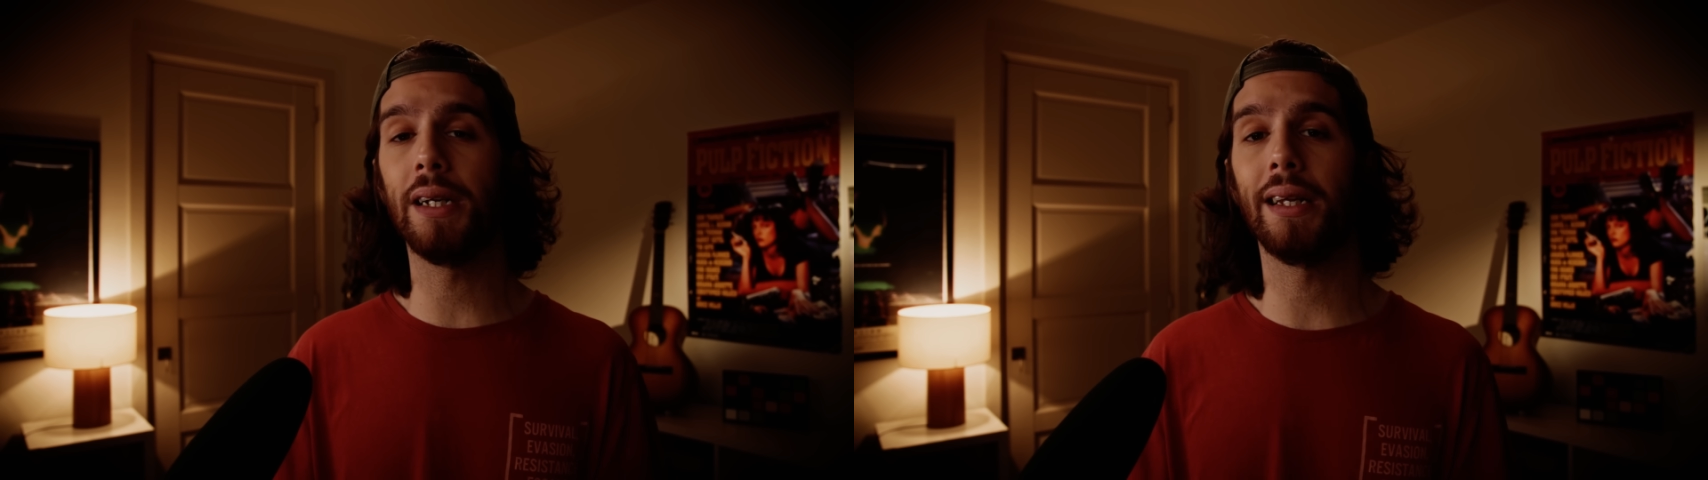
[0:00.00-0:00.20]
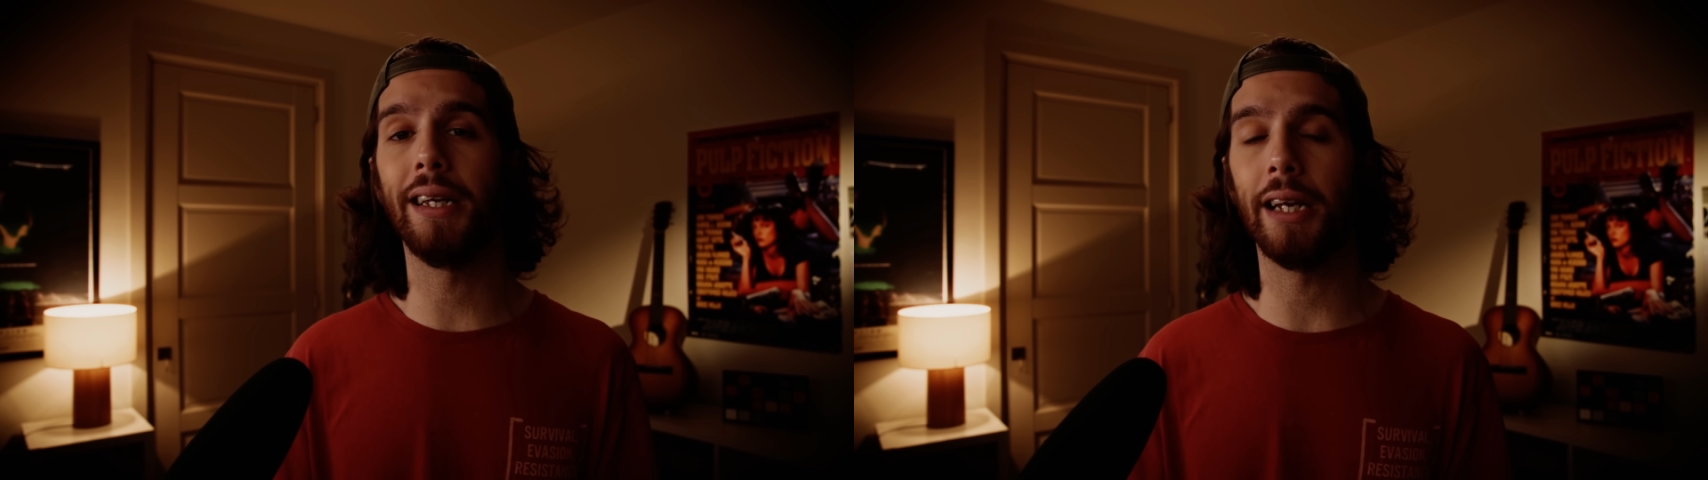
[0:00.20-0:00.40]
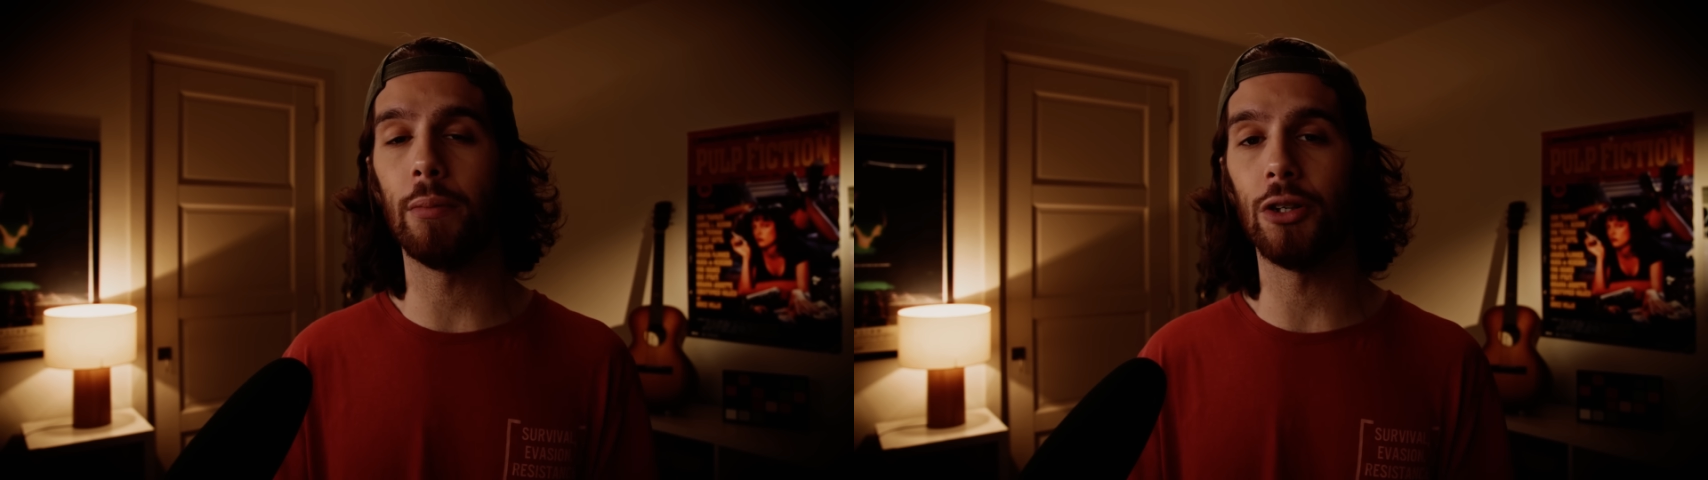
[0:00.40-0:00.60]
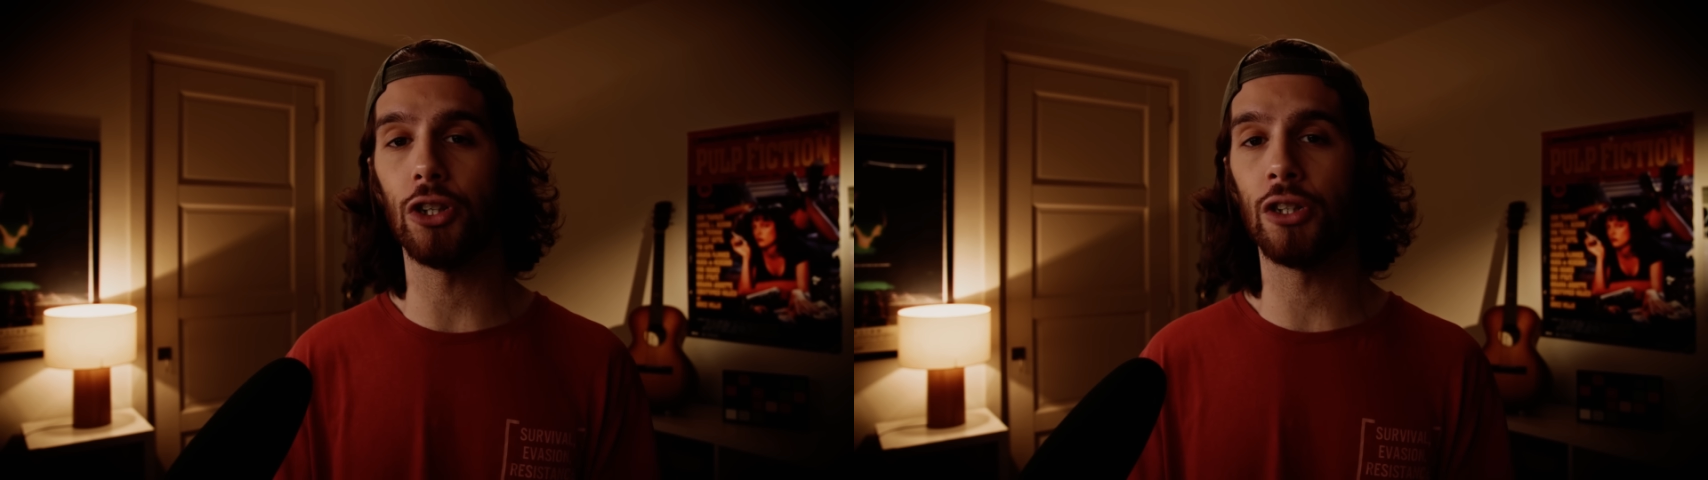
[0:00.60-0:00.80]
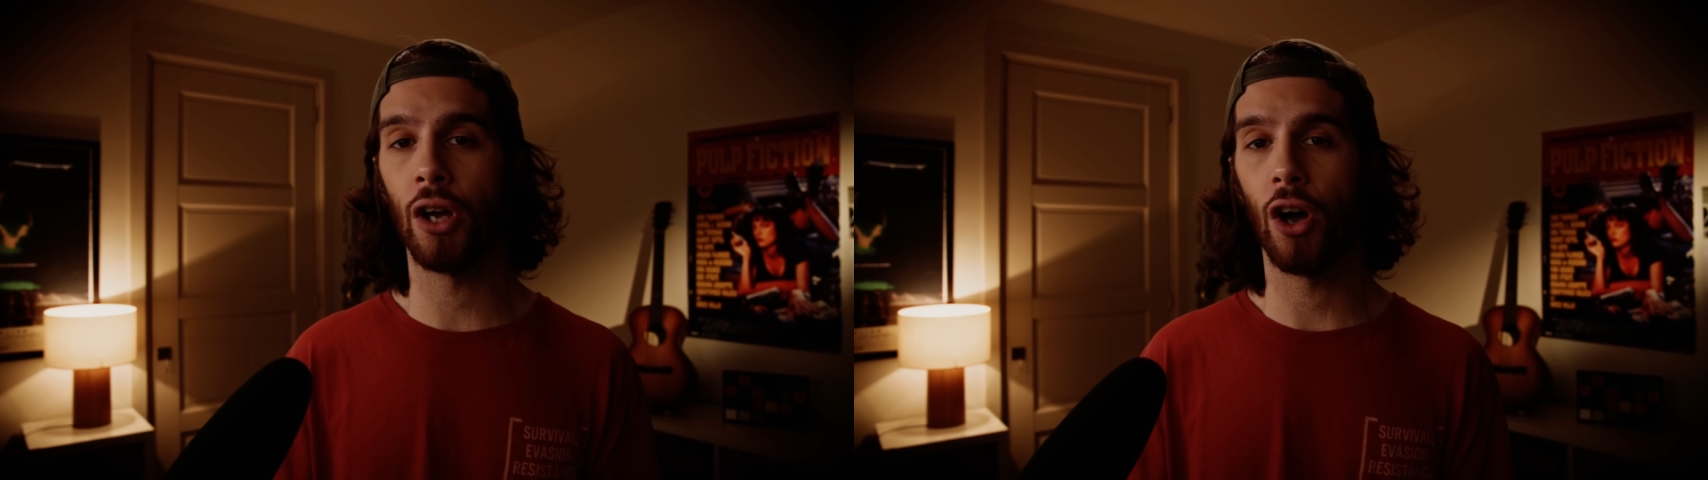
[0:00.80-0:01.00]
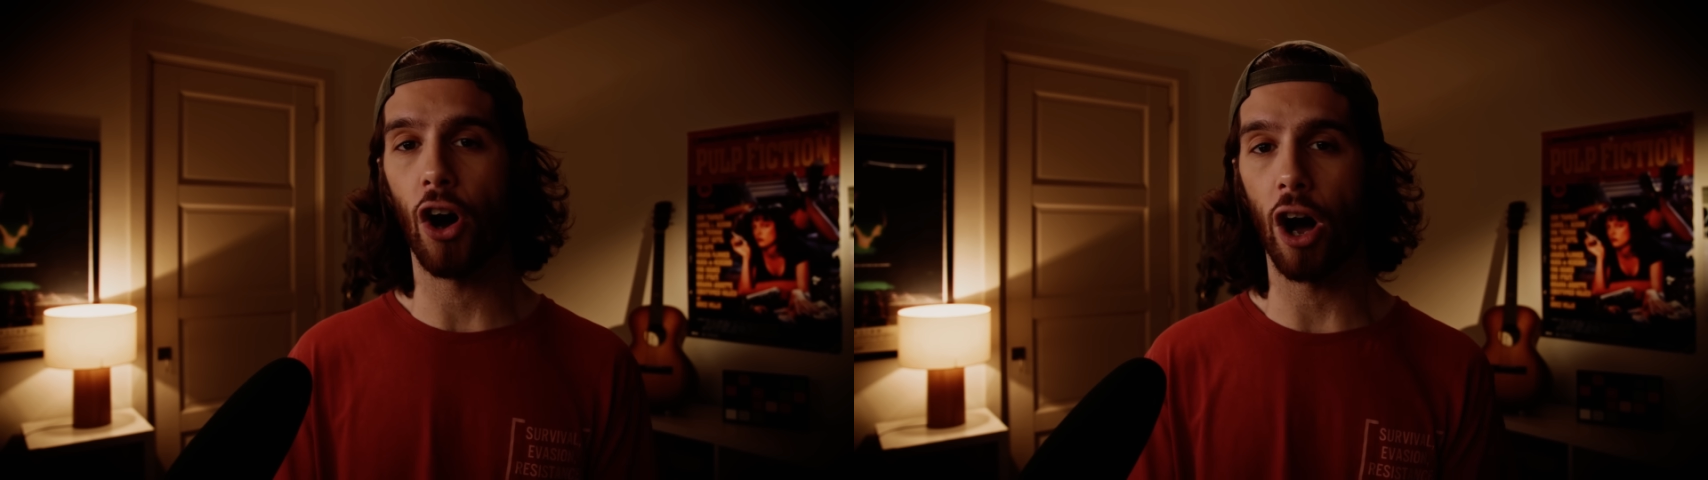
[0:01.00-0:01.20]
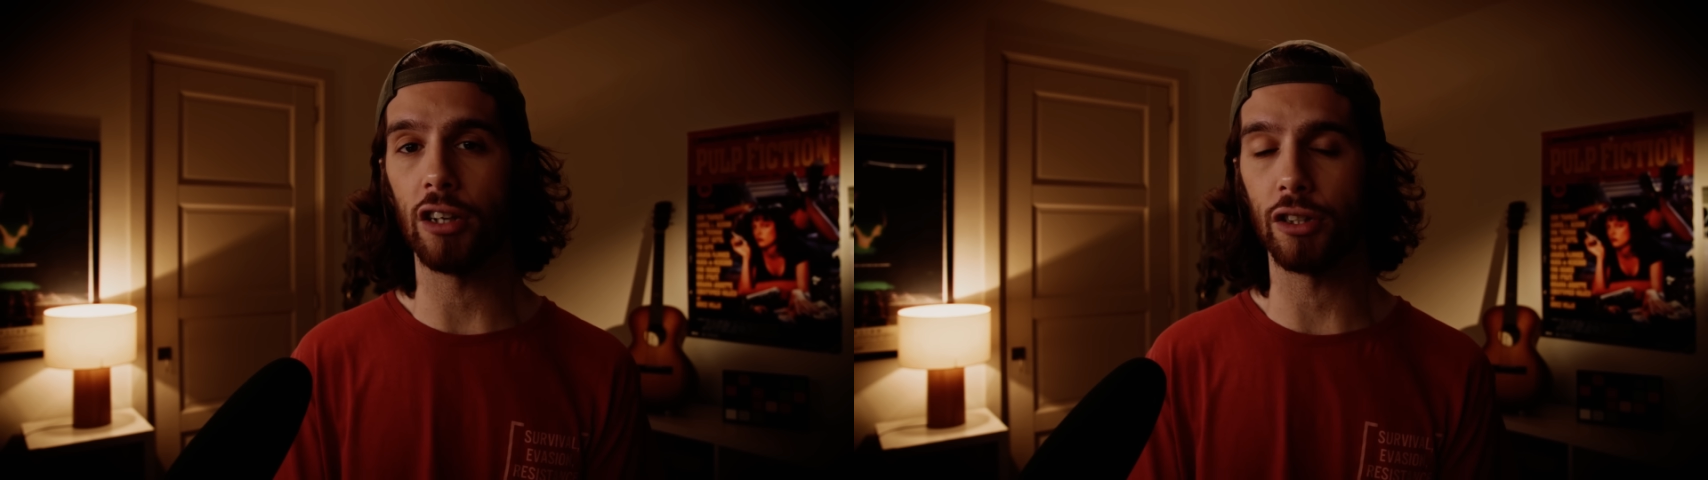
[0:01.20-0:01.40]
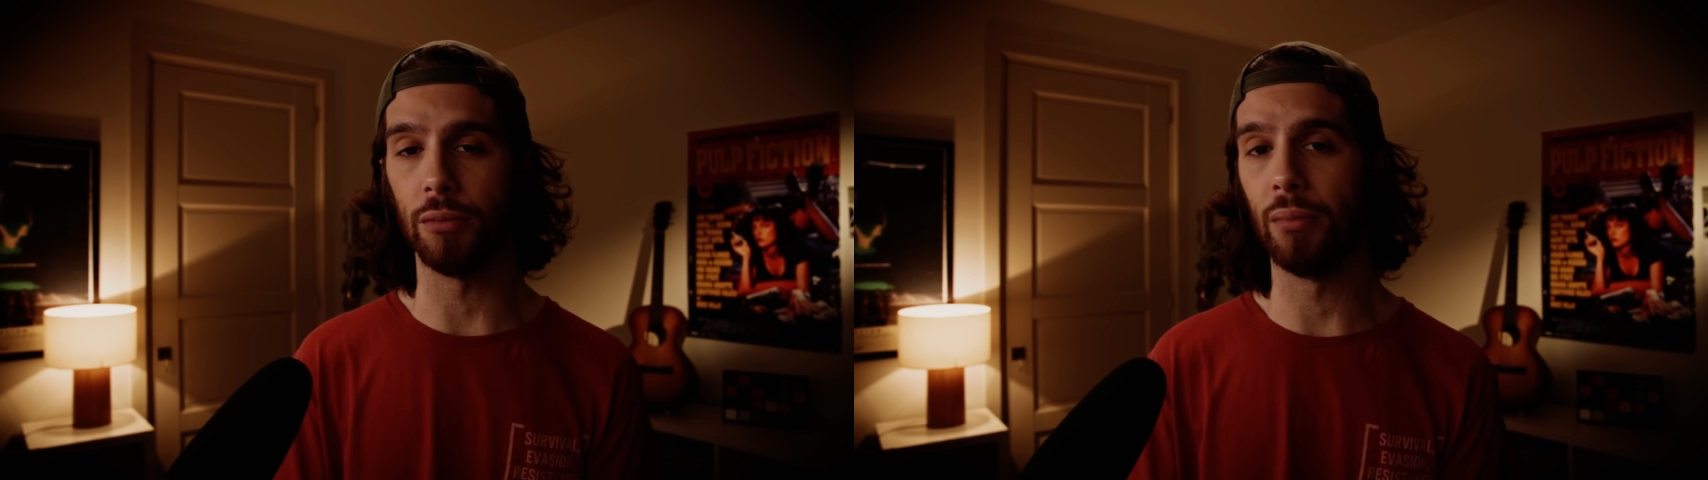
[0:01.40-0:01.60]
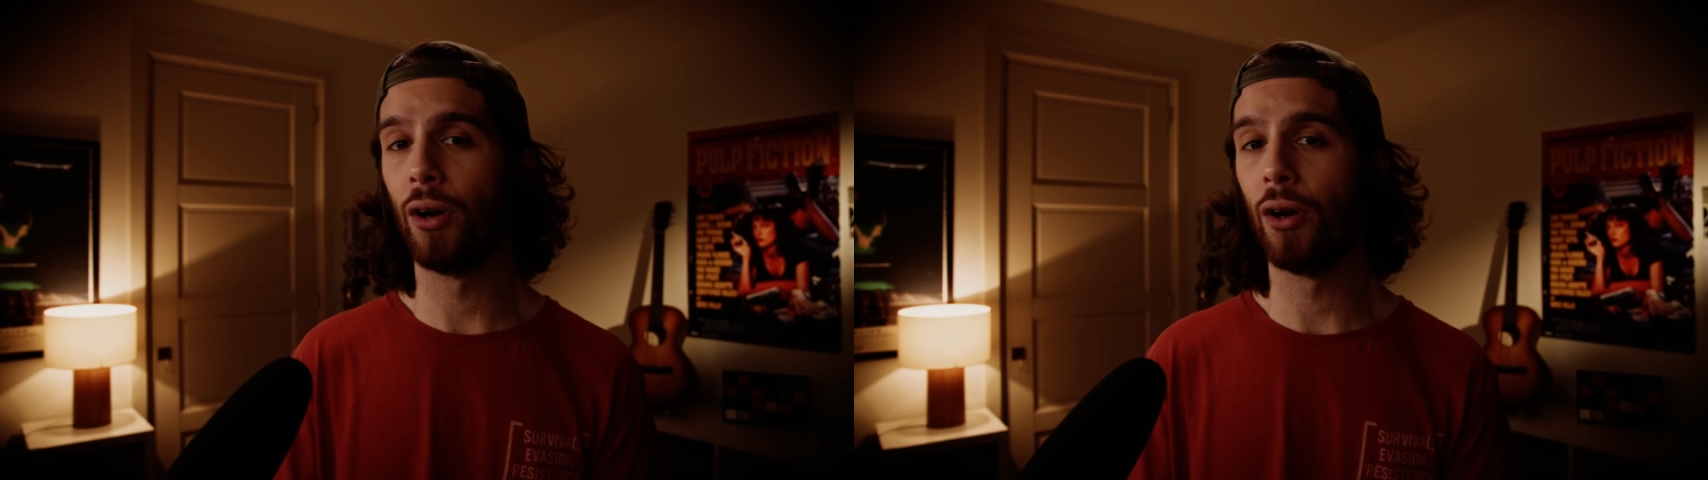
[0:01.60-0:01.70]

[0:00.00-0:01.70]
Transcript: clean images, awesome.